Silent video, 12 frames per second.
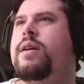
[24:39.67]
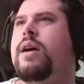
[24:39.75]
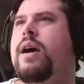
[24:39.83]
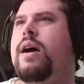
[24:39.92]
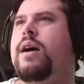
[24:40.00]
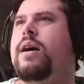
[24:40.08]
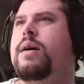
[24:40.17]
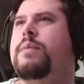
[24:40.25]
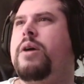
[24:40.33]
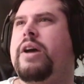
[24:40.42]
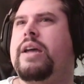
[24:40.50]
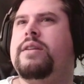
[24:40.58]

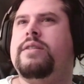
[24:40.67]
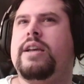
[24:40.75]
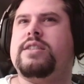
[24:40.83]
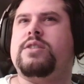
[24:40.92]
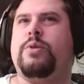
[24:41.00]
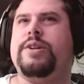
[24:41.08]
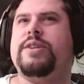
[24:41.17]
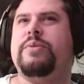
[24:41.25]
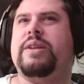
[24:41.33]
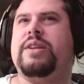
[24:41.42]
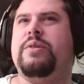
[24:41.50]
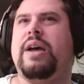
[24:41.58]
Okay, next story.
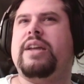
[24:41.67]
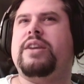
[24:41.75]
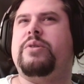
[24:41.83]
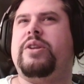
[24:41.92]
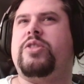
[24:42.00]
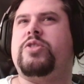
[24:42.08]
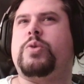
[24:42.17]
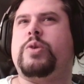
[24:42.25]
I can do another story